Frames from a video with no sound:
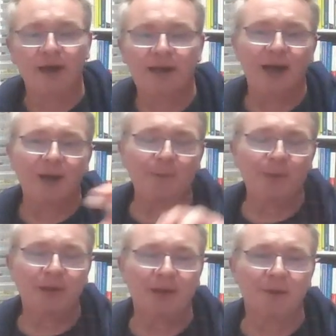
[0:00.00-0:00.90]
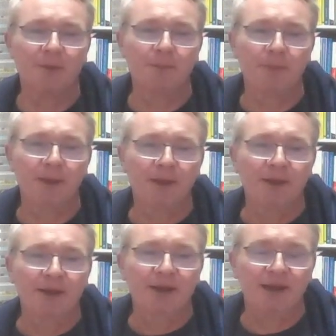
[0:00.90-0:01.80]
an IP
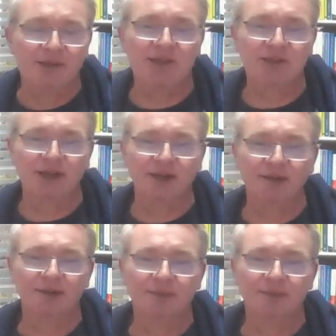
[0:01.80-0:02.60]
is assigned.